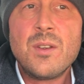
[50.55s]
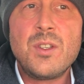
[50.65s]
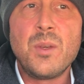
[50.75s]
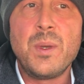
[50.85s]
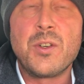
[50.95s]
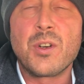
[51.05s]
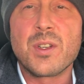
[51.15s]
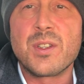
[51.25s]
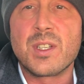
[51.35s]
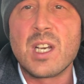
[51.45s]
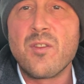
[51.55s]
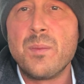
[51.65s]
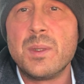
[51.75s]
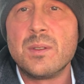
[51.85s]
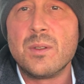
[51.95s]
Do we trust the
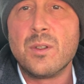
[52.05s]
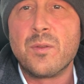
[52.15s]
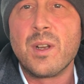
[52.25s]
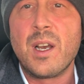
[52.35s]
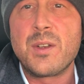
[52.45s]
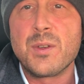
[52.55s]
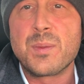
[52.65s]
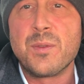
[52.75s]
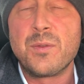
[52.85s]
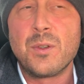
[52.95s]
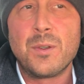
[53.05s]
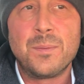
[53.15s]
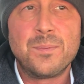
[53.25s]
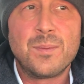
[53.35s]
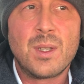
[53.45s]
government who have lied to us before?
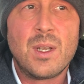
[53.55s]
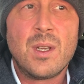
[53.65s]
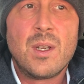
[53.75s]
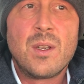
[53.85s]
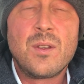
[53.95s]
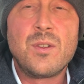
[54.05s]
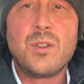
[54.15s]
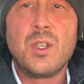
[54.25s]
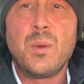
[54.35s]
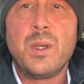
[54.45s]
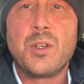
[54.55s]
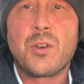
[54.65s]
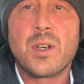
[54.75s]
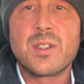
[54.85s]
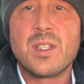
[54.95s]
Do we
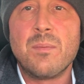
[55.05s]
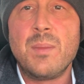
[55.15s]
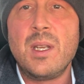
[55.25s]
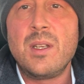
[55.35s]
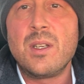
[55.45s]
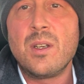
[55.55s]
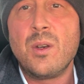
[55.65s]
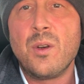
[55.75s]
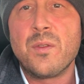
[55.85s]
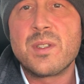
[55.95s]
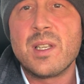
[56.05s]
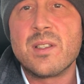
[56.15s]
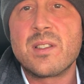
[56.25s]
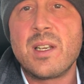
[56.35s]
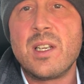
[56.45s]
trust the media who have
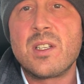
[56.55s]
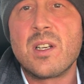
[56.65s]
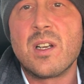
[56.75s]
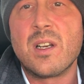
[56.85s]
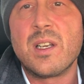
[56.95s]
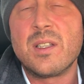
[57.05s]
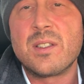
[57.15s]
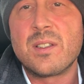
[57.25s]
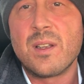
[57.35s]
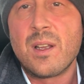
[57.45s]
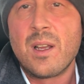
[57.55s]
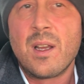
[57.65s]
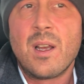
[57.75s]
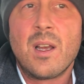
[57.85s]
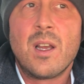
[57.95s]
sensationalized
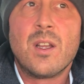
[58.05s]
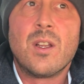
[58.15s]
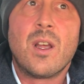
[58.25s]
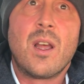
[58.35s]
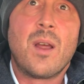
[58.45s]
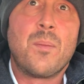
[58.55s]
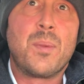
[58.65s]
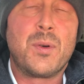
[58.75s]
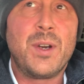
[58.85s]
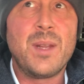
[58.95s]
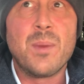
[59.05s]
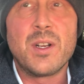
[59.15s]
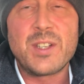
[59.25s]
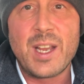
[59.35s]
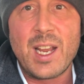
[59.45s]
pretty
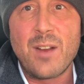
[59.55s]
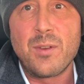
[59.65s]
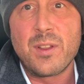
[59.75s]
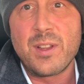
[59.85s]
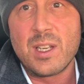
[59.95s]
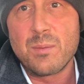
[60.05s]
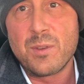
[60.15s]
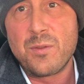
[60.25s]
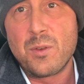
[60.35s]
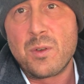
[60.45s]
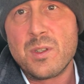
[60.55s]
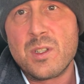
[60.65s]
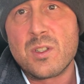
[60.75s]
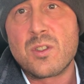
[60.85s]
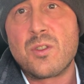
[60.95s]
much everything before and
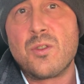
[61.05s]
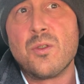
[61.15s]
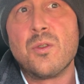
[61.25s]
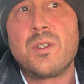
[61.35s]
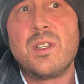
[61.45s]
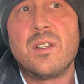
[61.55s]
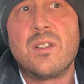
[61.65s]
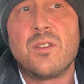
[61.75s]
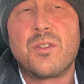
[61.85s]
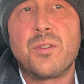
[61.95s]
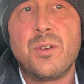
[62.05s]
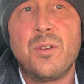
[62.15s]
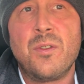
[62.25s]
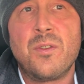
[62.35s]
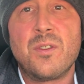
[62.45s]
distorted the
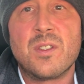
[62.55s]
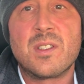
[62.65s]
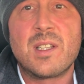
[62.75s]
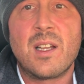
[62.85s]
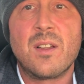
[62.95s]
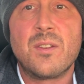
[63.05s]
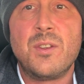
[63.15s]
truth to sell the